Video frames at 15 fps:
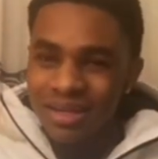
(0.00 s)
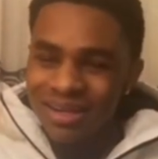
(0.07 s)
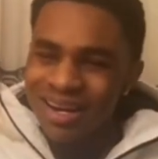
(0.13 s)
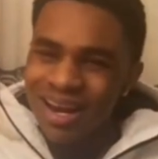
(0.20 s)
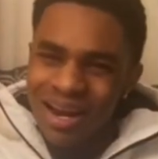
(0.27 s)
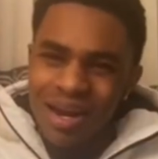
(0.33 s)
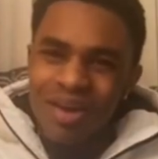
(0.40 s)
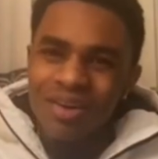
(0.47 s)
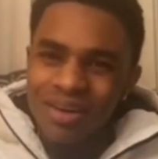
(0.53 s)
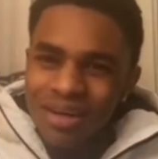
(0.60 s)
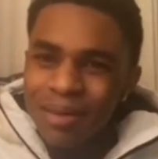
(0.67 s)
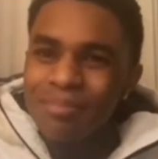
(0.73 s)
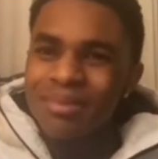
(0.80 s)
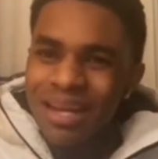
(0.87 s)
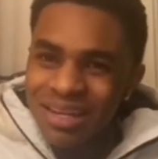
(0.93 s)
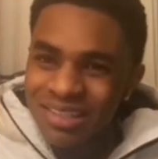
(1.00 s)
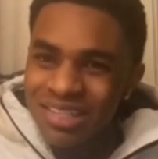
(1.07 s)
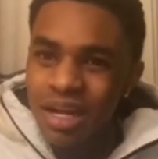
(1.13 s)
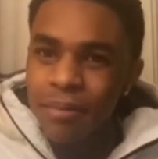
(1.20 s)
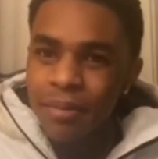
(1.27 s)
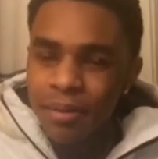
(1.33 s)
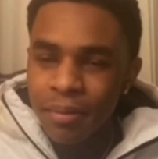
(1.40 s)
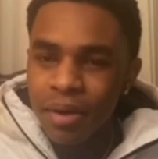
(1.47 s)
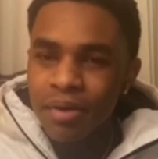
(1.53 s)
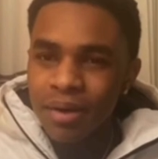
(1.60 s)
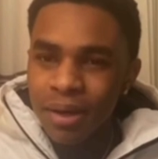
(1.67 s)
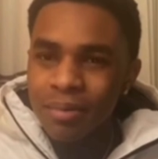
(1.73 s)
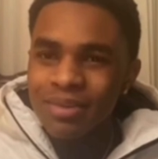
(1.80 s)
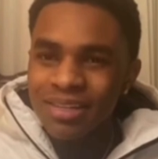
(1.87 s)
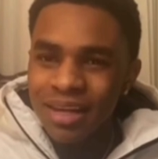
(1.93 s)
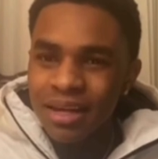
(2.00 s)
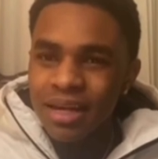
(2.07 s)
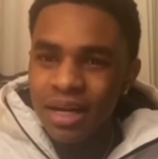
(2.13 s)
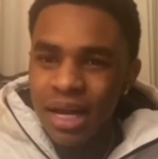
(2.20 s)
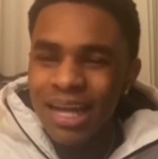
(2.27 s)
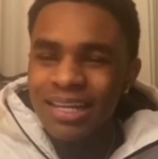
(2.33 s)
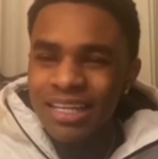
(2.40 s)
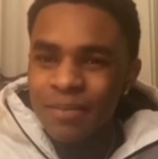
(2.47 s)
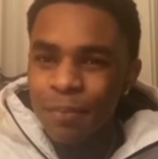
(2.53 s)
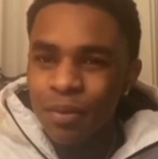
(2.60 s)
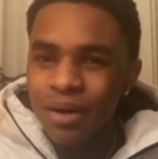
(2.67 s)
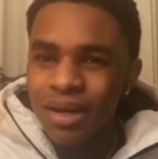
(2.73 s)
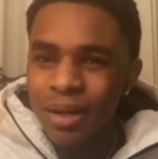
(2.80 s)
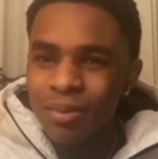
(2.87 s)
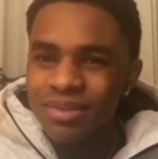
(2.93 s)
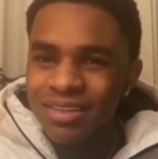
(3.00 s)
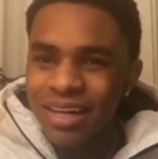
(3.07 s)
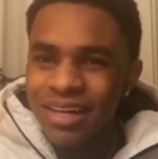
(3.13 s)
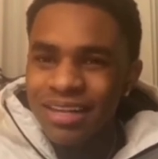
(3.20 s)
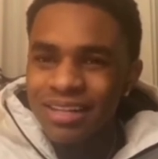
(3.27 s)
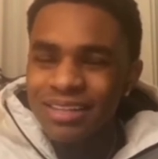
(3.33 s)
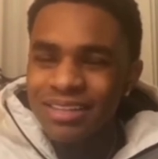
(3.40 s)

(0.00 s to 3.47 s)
I ain't gonna them they jumped me, bro. It was like at this point it was like